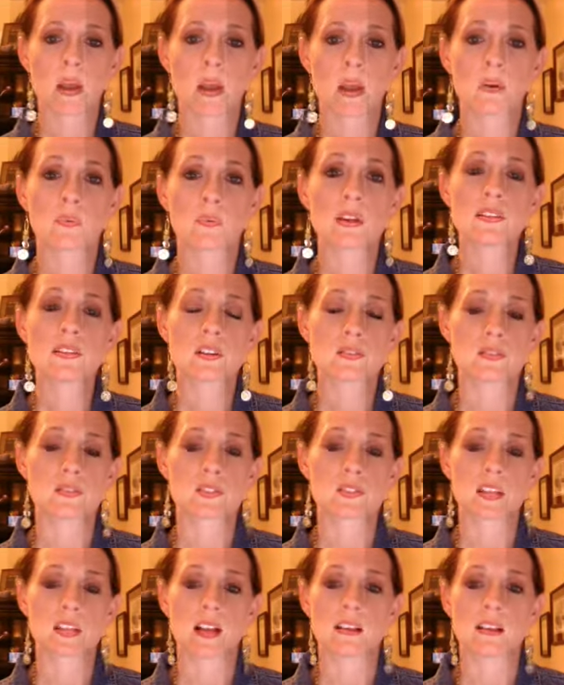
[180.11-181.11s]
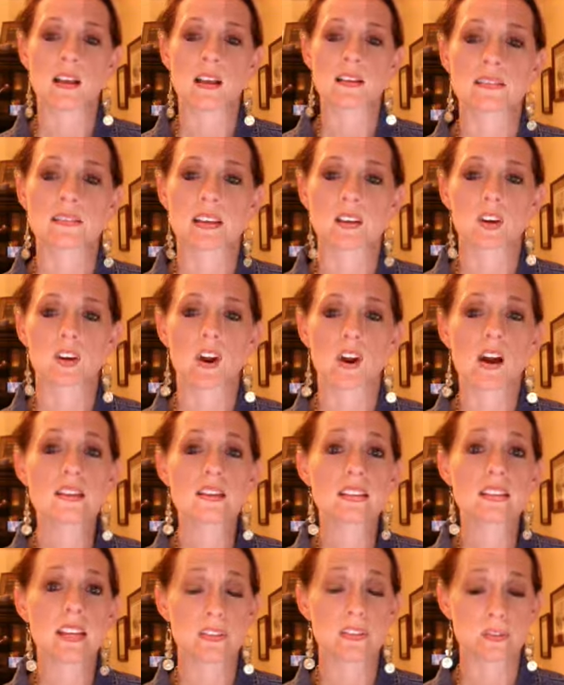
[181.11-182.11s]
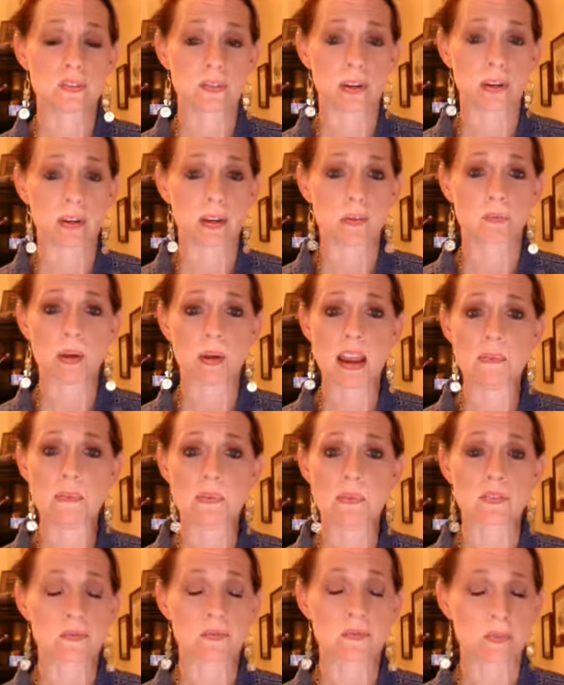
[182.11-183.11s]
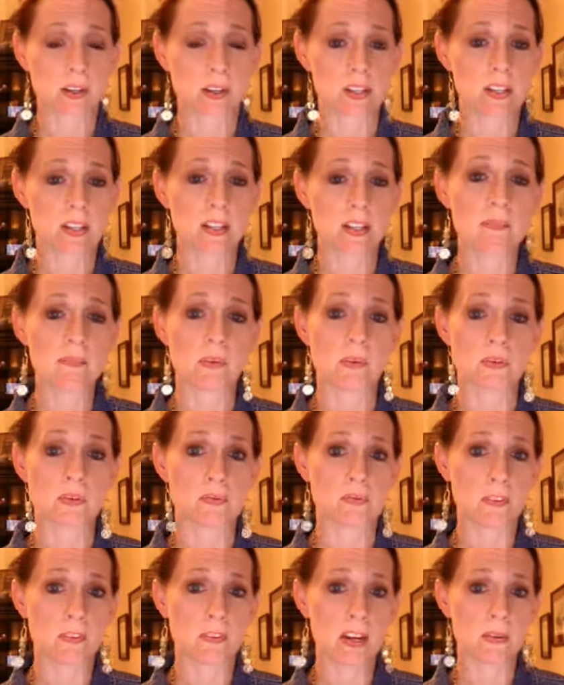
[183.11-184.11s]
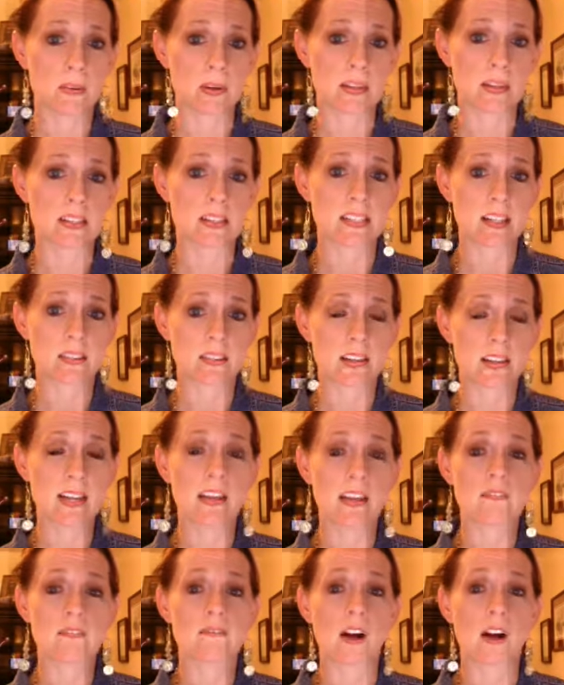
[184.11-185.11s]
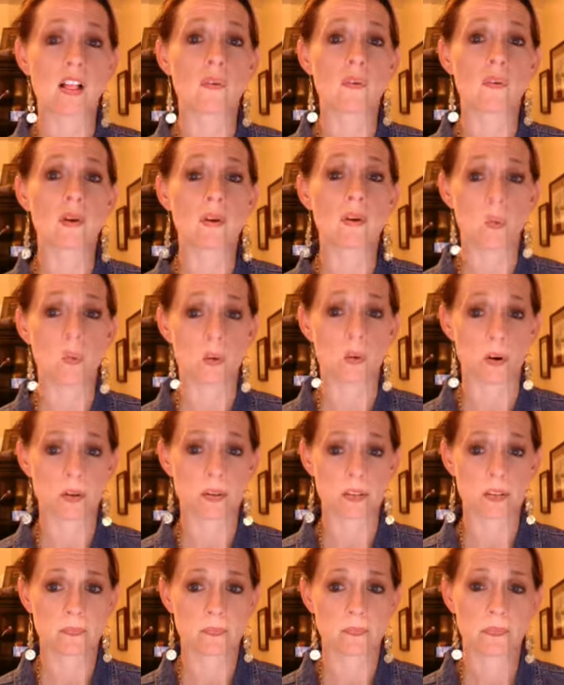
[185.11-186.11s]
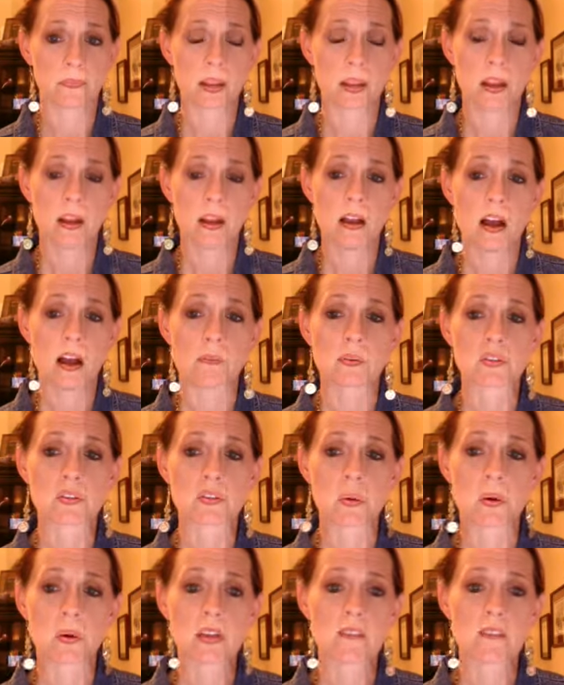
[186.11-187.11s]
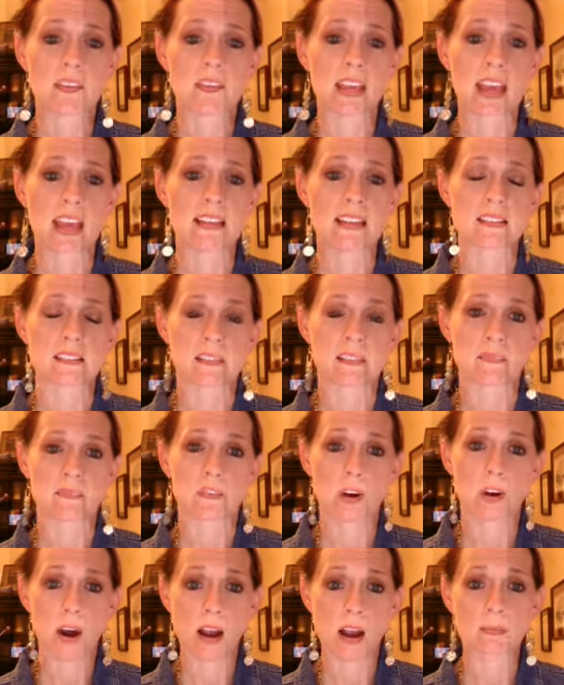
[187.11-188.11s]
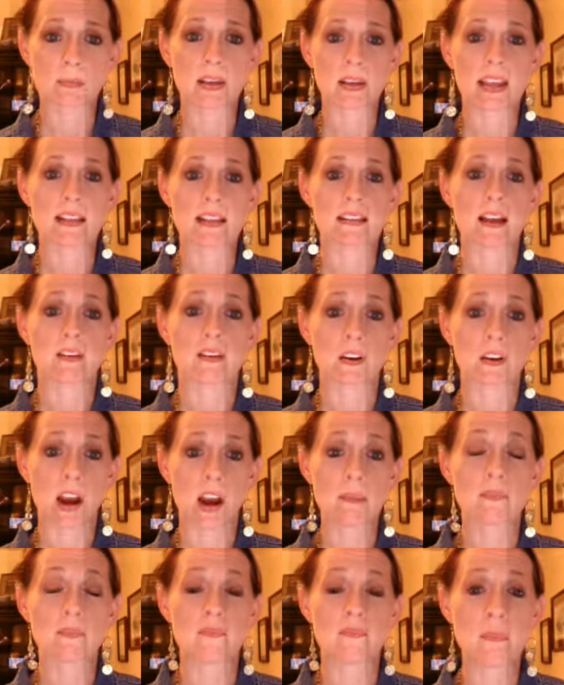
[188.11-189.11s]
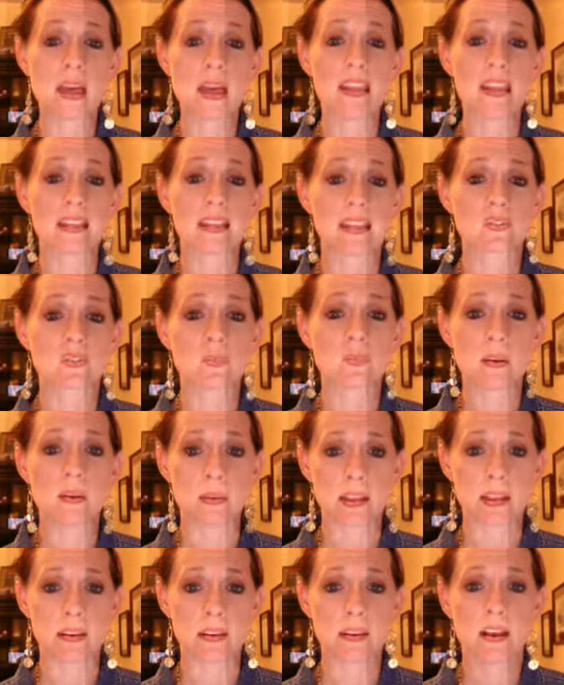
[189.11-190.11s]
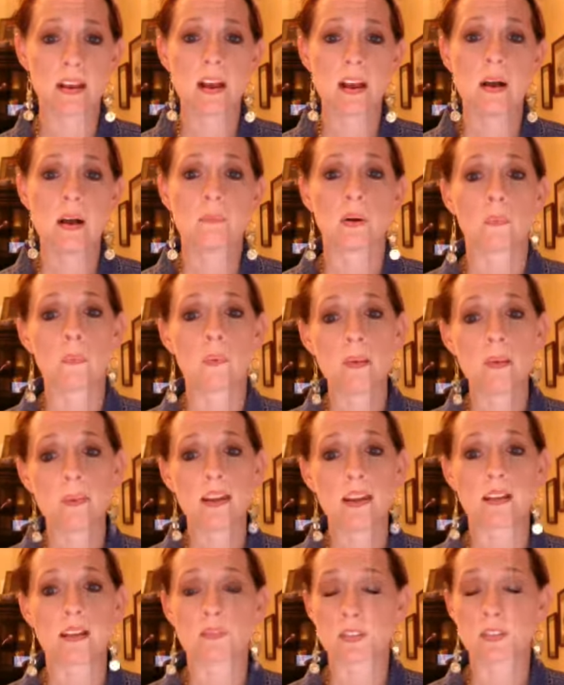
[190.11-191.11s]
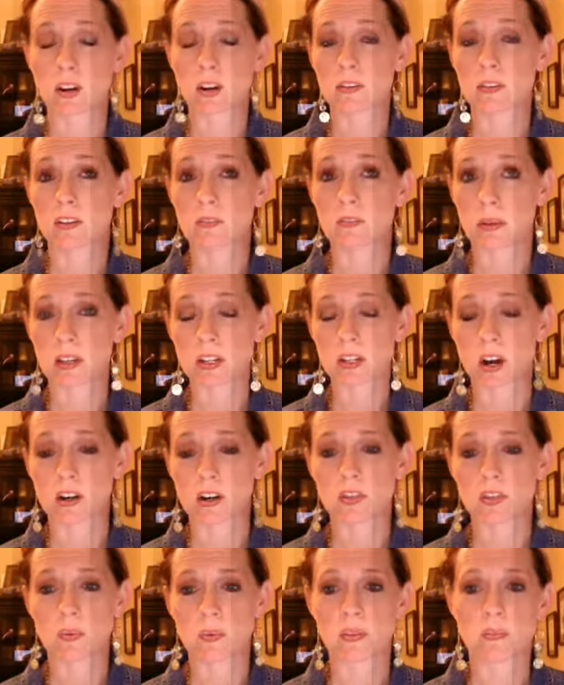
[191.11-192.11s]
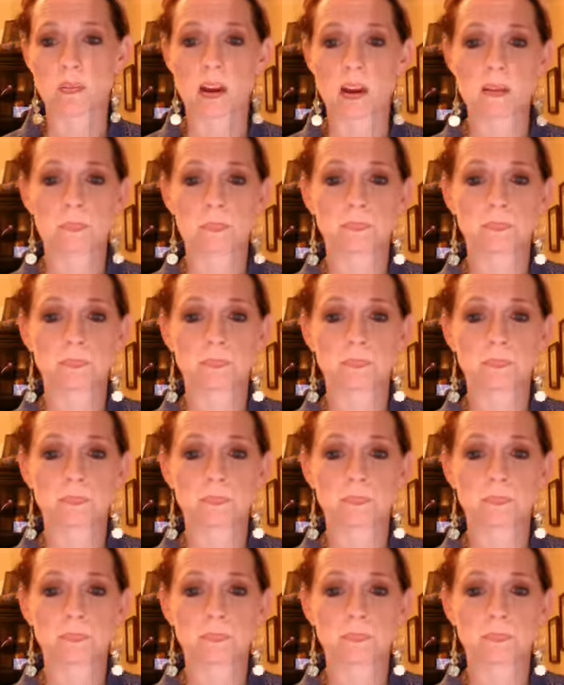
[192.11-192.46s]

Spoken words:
Researchers tell us across history, rape is traditionally most frequent during and following wars. A majority of the cases of crime of men against women, but women have certainly been charged with rape.